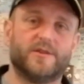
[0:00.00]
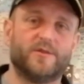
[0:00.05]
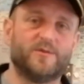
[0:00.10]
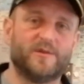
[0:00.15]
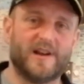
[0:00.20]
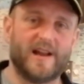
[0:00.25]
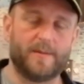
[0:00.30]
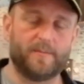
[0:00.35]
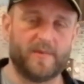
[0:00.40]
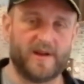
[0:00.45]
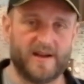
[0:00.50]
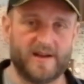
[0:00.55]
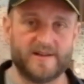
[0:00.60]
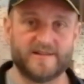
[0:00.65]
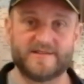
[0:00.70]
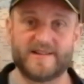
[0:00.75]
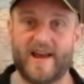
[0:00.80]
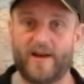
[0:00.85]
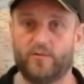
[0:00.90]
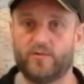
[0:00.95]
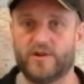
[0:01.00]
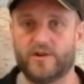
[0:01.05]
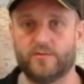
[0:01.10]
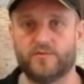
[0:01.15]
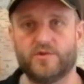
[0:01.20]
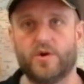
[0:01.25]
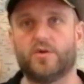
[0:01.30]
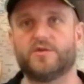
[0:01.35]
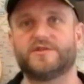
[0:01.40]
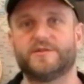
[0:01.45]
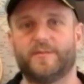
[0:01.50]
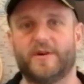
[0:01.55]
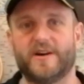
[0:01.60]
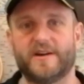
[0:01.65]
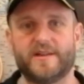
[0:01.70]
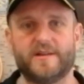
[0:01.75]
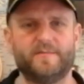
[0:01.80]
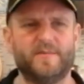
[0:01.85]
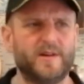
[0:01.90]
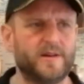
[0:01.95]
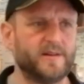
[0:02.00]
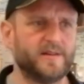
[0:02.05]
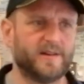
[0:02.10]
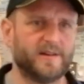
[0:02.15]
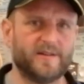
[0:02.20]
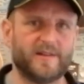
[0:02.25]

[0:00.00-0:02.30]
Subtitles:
Don't let me tell you not to buy them.